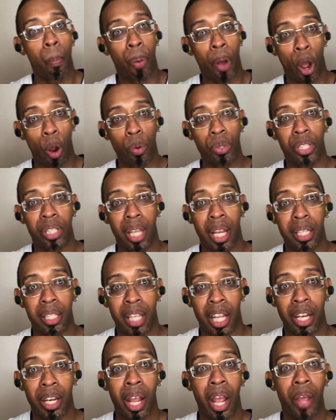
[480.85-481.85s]

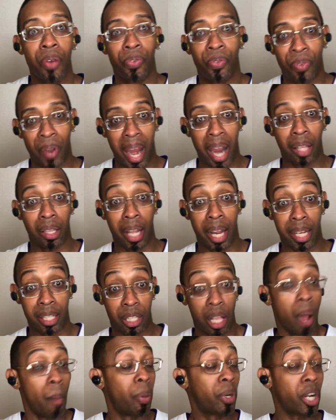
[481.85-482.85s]
postseason
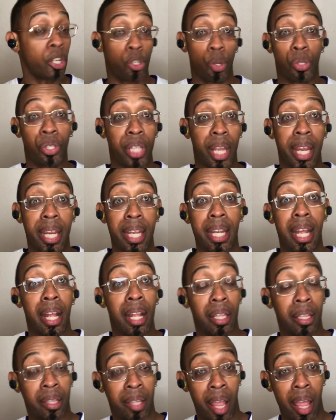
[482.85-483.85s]
failings? Because you see,
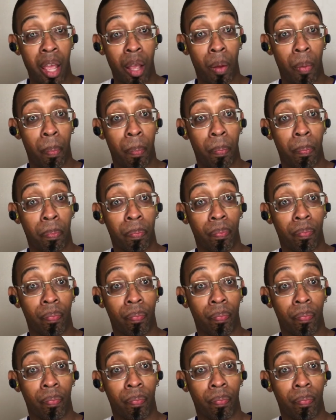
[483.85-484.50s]
them,